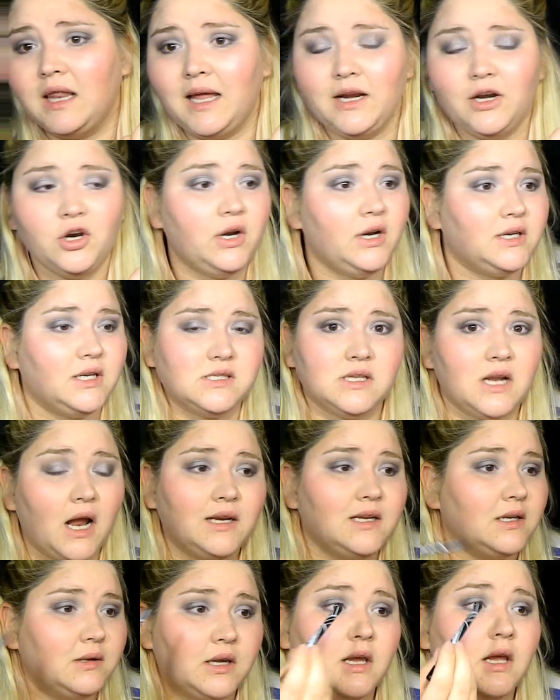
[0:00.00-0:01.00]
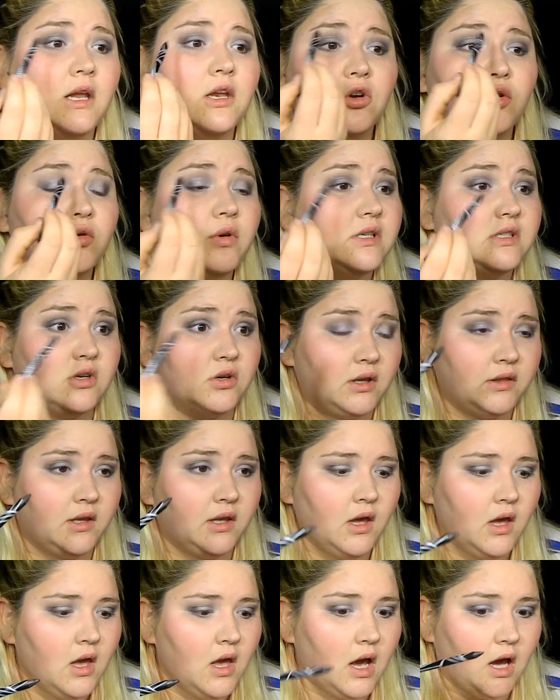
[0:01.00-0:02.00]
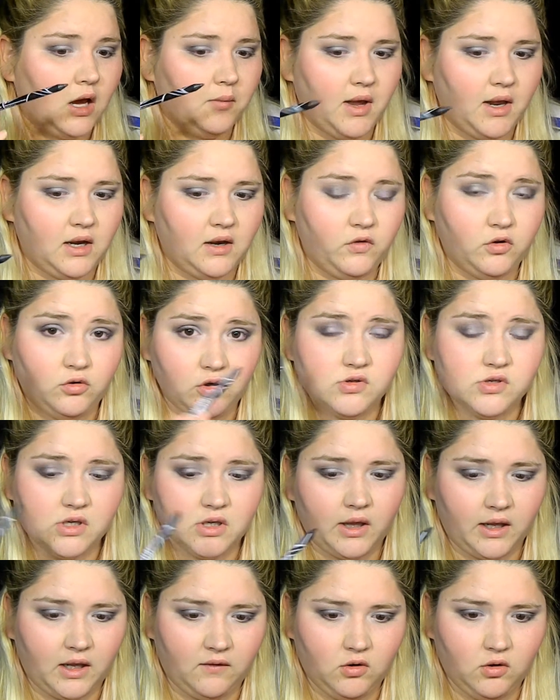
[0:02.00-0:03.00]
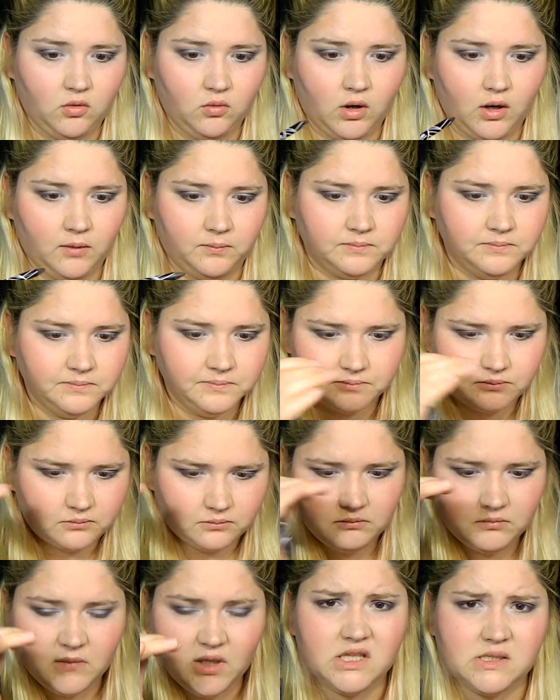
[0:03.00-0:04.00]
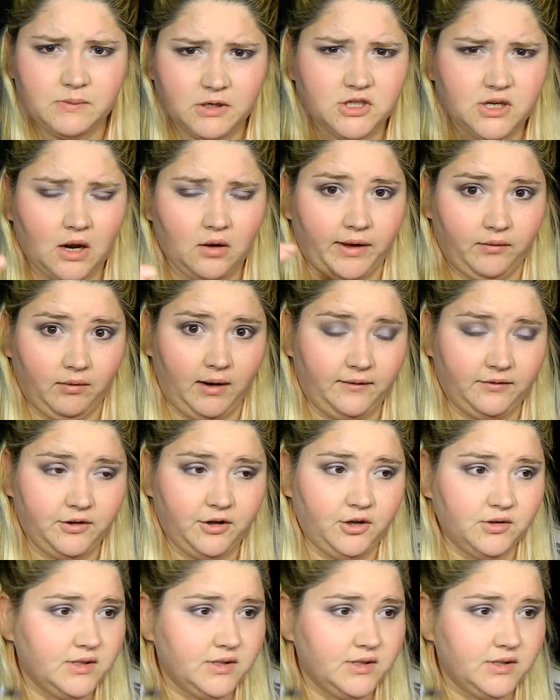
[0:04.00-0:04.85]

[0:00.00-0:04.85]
liner. It does not get in your crease or nothing, and if you use it, like if you smudge it out like right after you